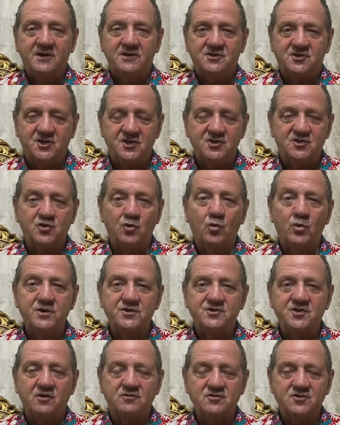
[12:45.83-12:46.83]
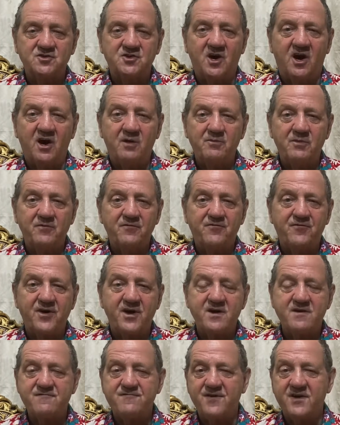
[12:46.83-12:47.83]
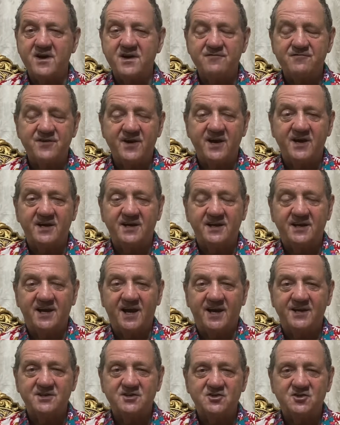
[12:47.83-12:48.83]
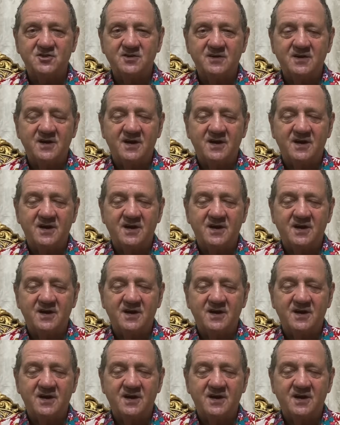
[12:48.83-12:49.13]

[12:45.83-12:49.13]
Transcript: she's always on time and very, very rarely late.